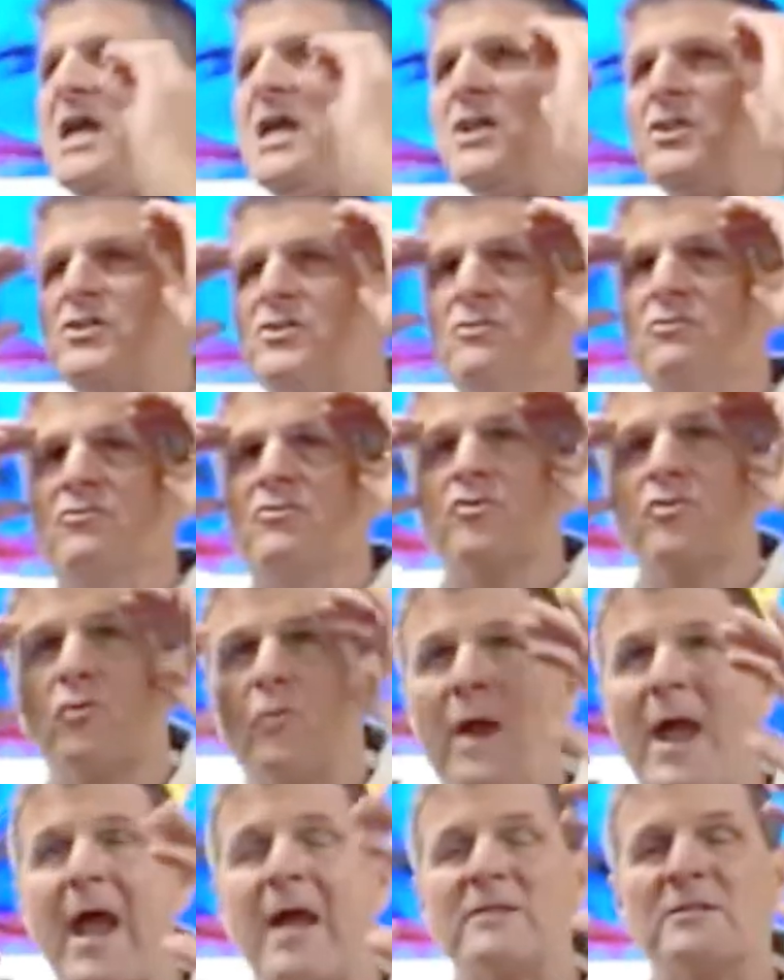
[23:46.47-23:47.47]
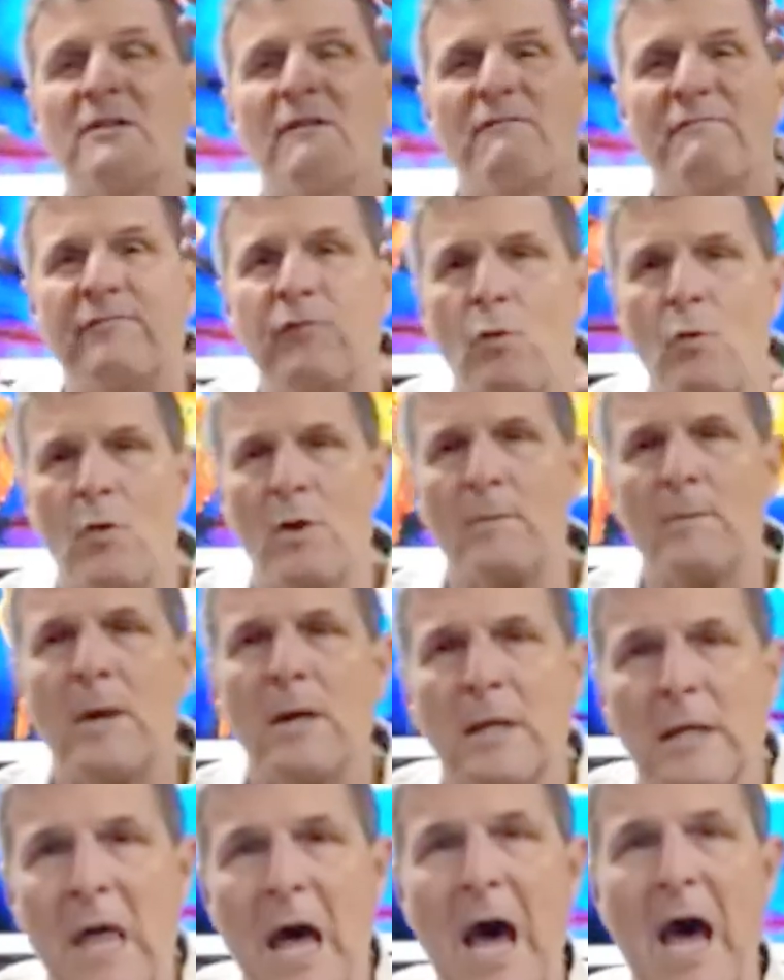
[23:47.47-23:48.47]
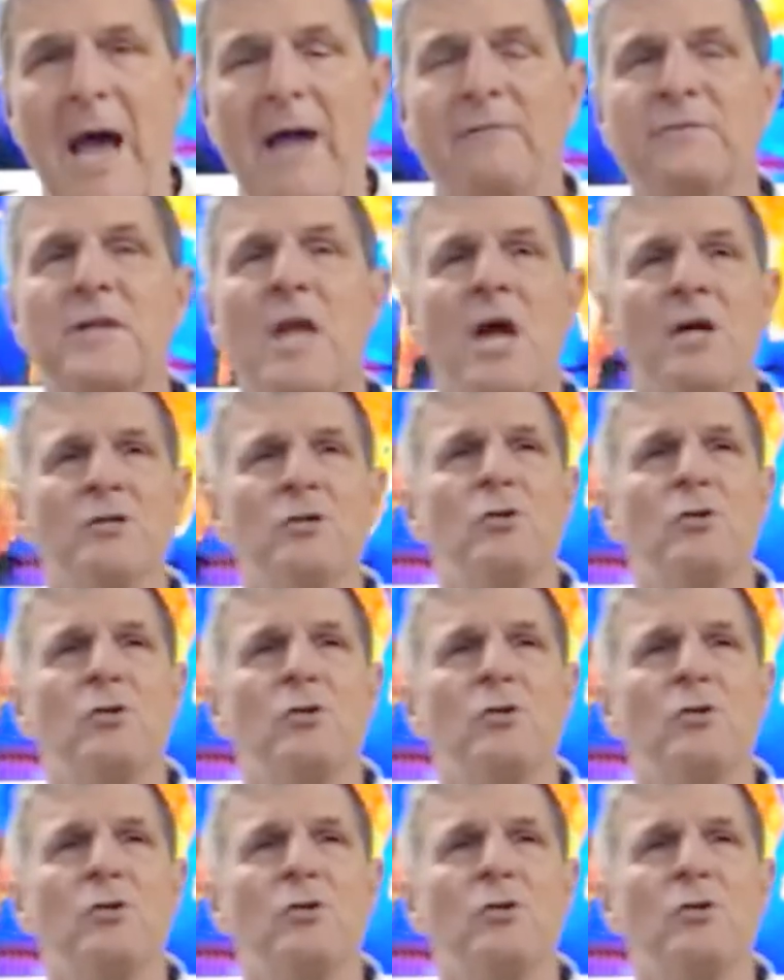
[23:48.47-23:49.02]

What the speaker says: is to transform lives,